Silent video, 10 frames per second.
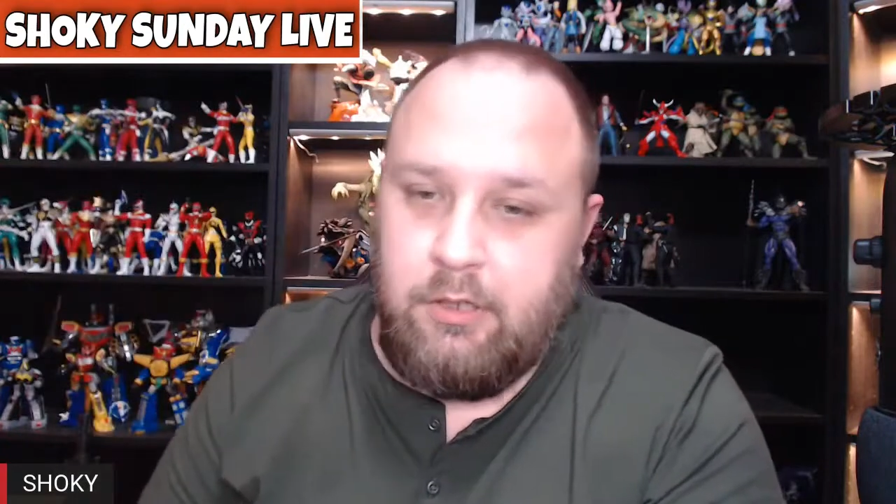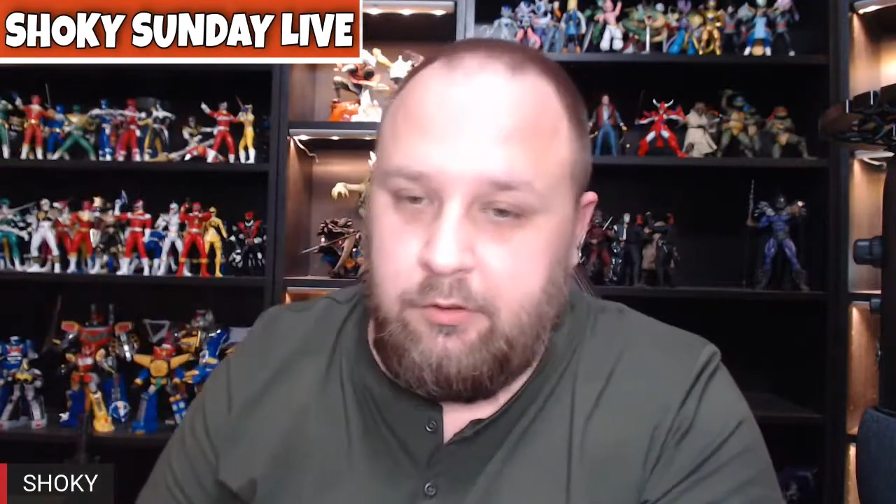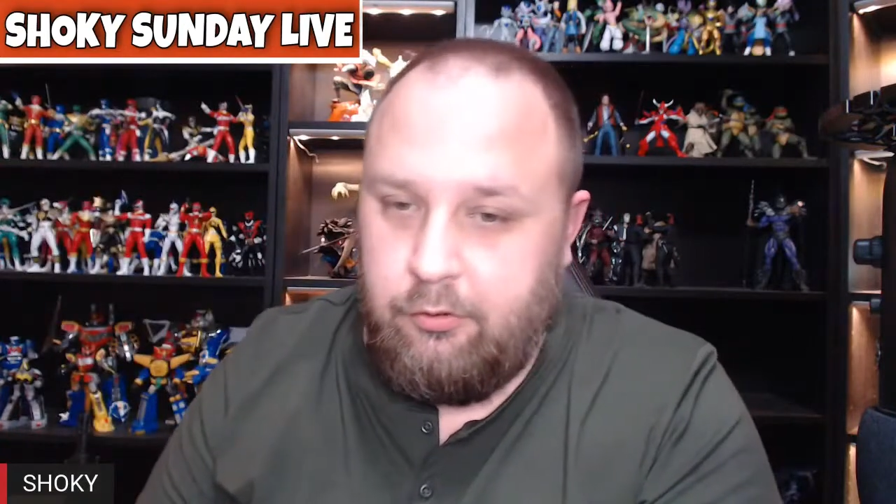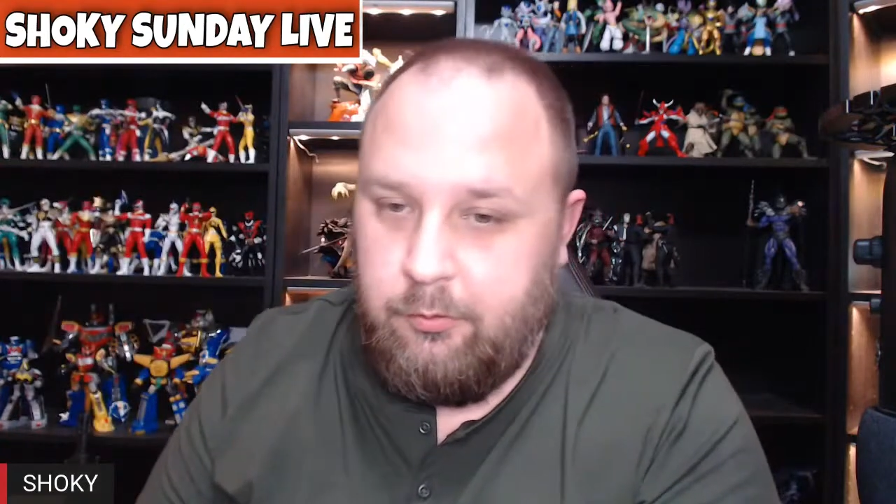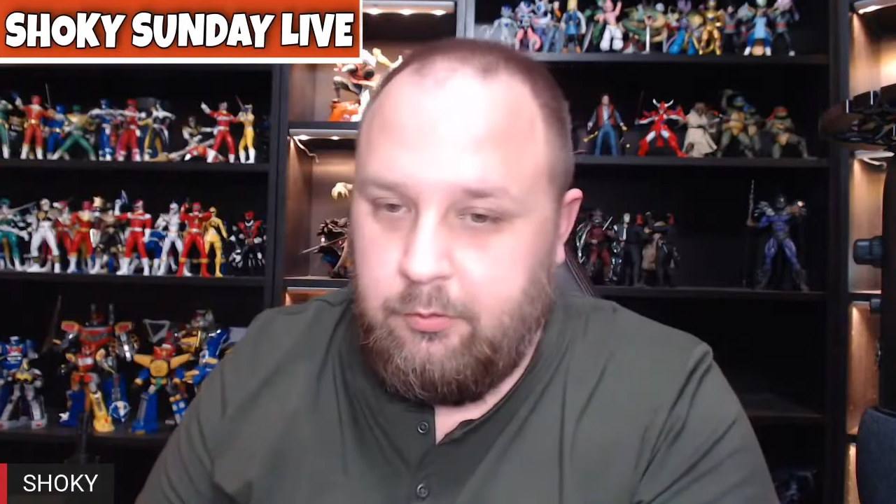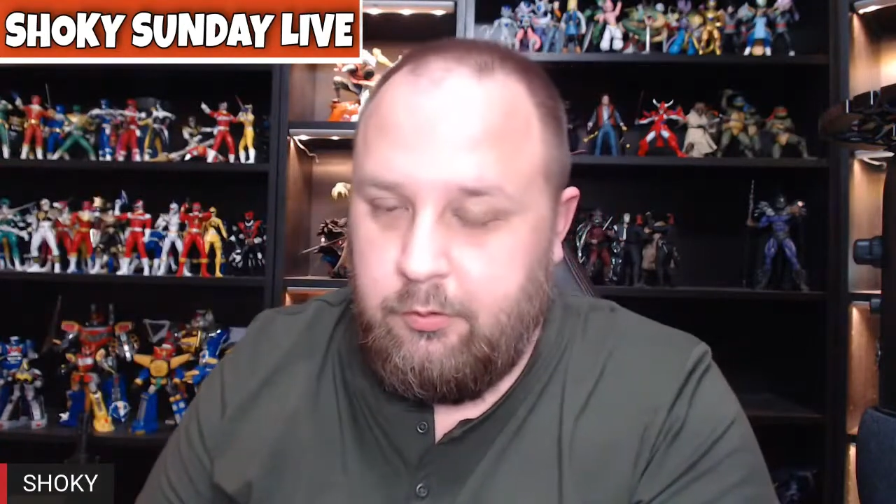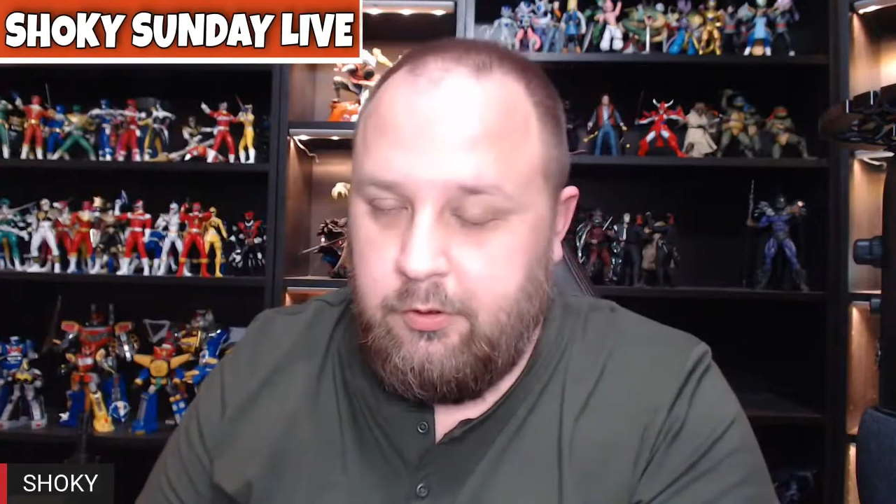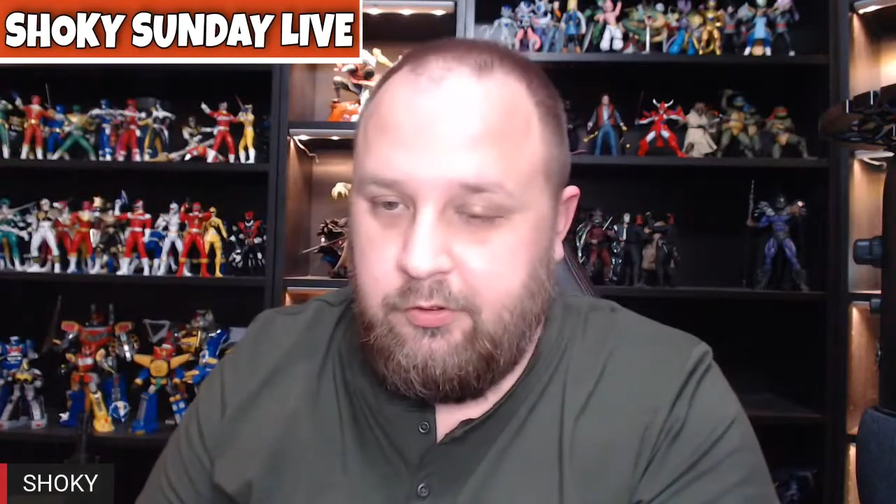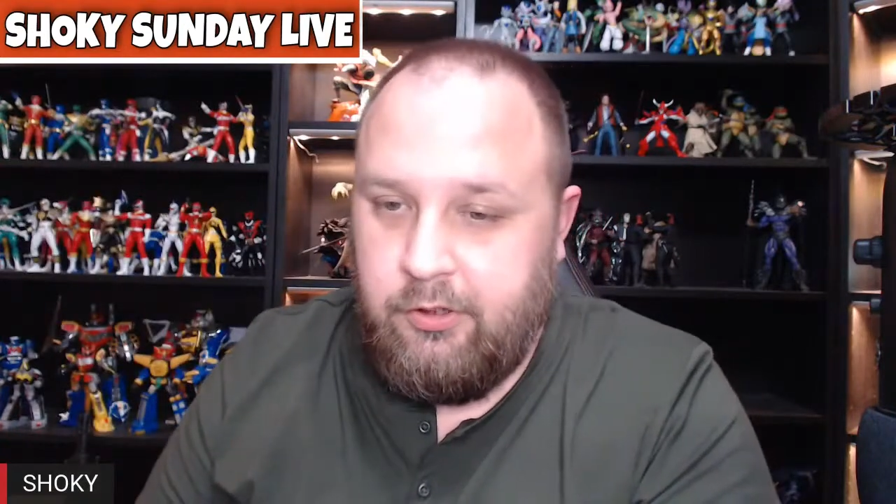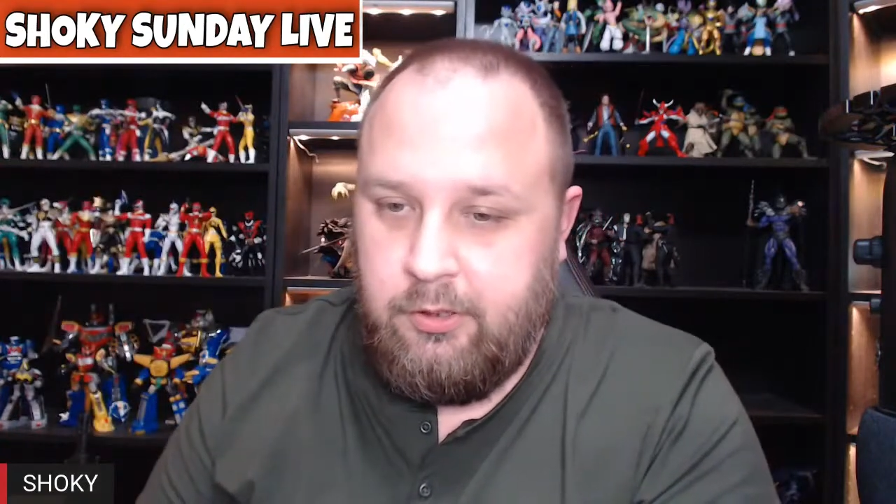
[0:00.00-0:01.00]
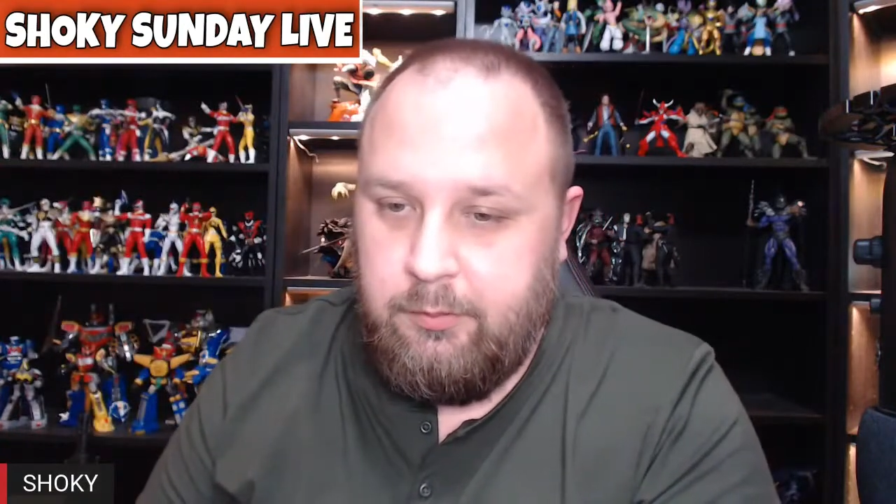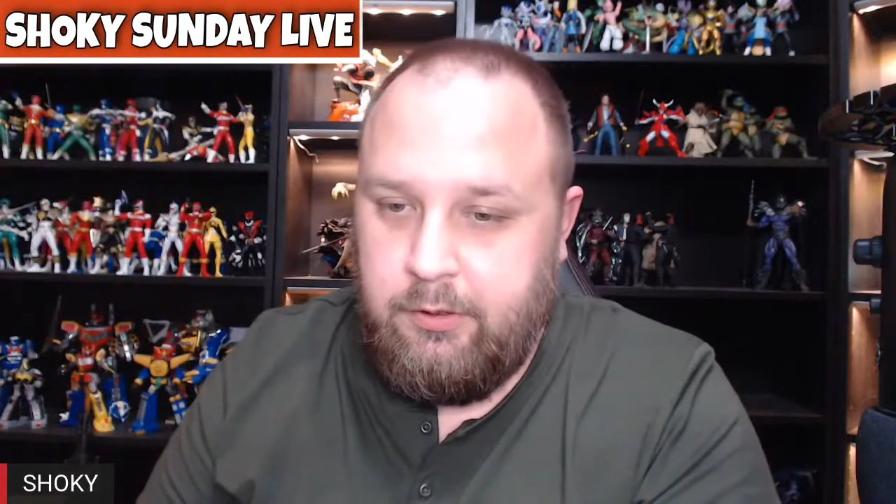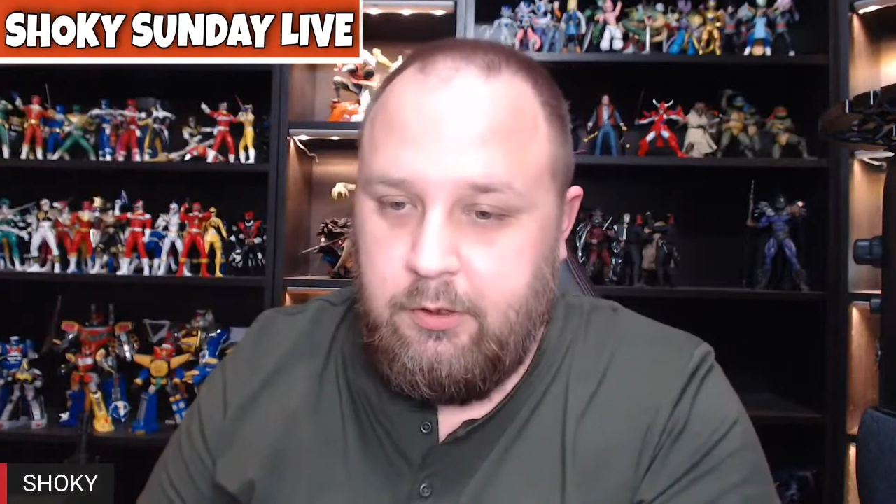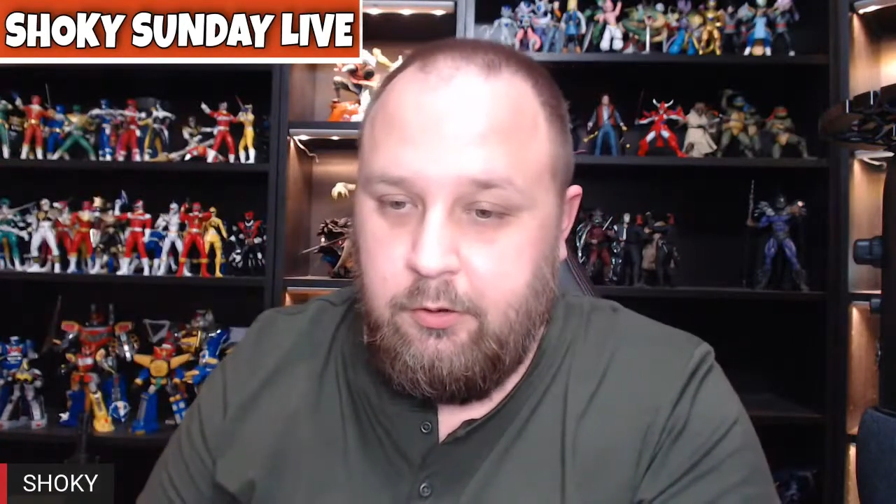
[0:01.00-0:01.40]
I assume that's what he's talking about.